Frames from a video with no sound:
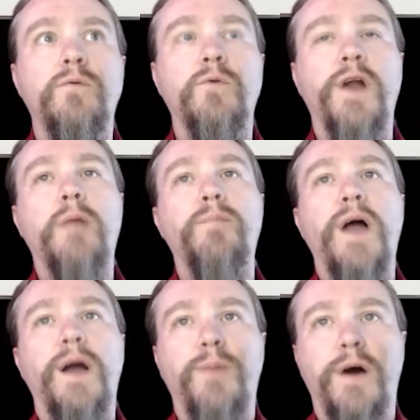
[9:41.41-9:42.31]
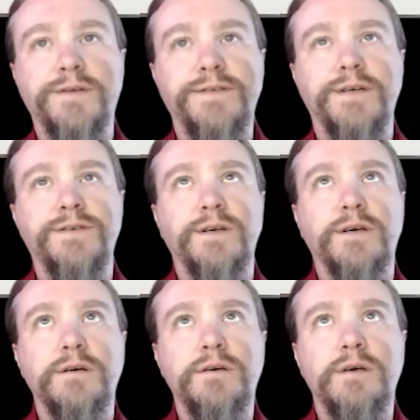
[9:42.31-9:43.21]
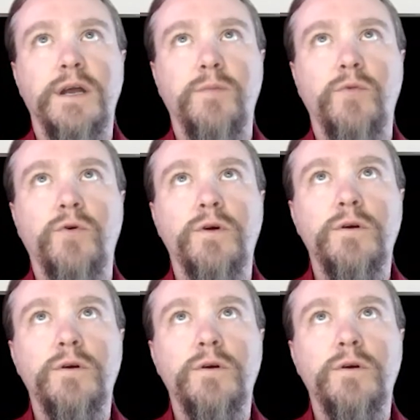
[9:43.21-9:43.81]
We're not black box testing anymore.